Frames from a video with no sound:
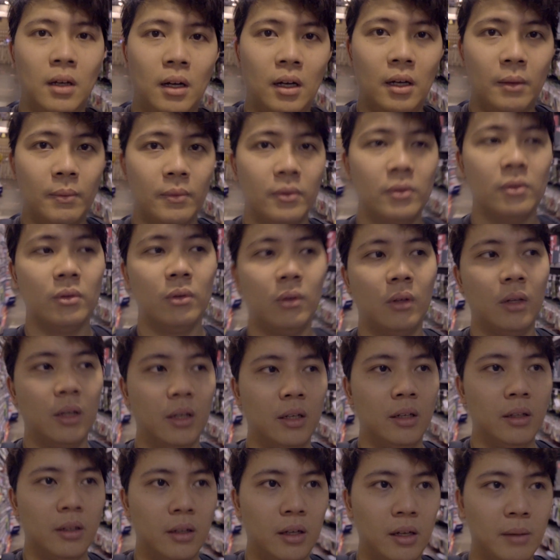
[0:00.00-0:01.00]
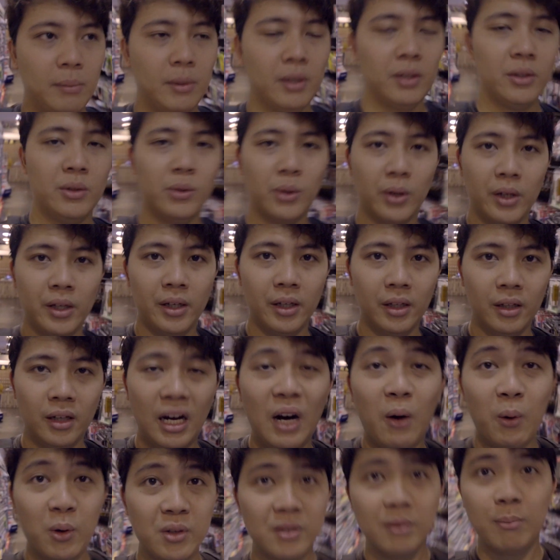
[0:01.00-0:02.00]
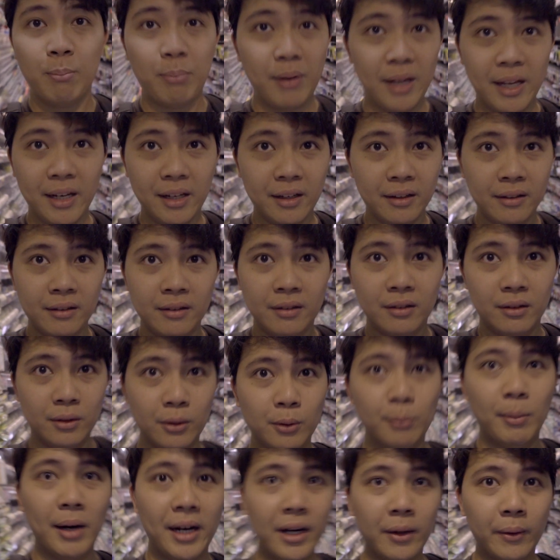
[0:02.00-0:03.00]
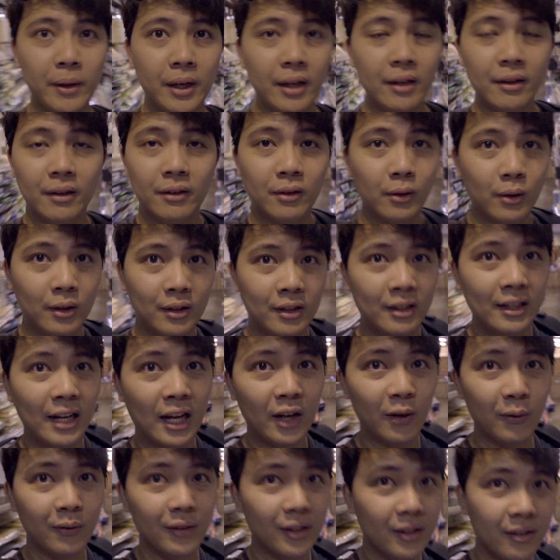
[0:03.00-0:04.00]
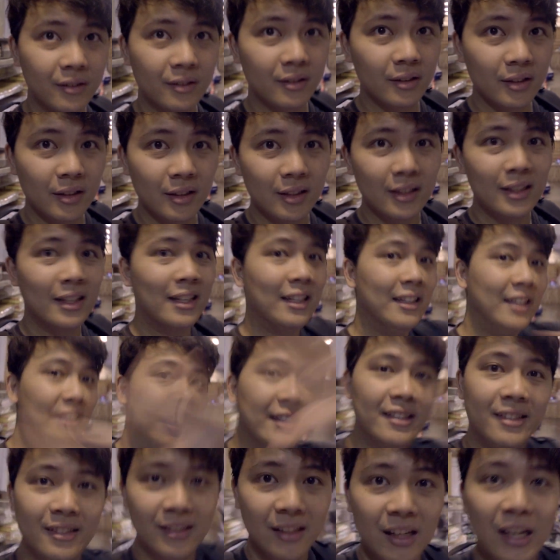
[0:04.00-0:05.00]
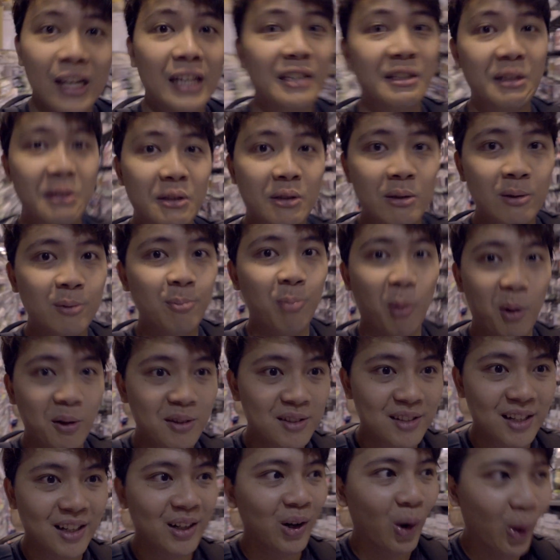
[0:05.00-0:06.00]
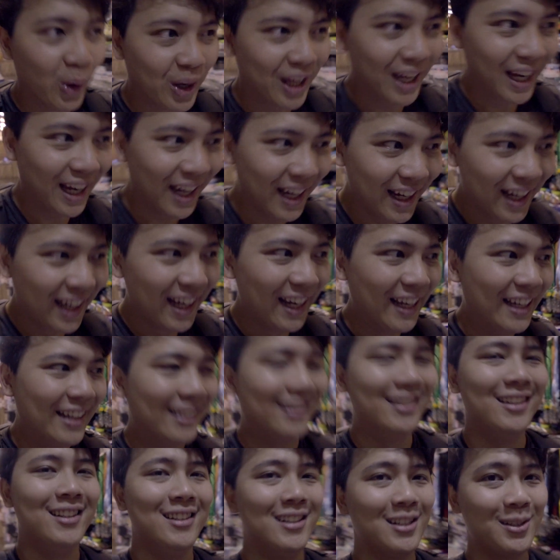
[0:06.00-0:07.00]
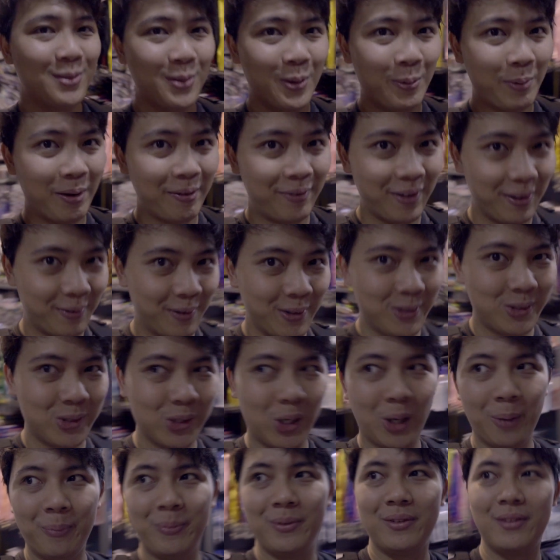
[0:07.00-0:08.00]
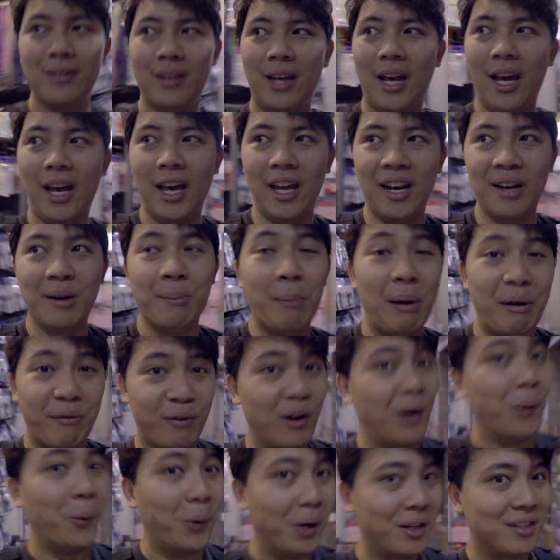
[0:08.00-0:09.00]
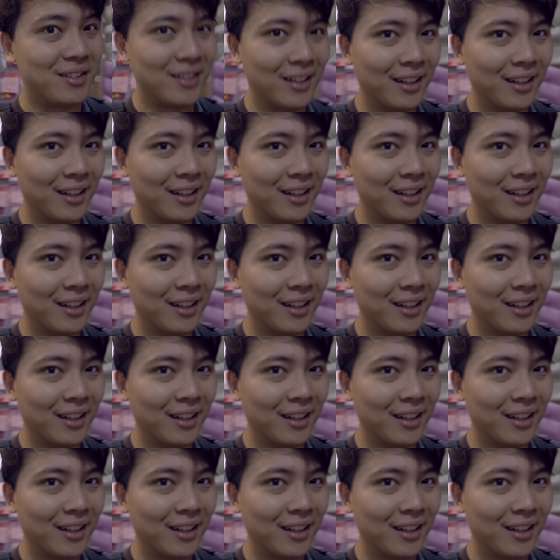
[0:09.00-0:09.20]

I'm so glad I met Joy here. I wasn't planning to, by the way. So none of this, this isn't sponsored, okay? This is just one of my favorite jobs and my friend works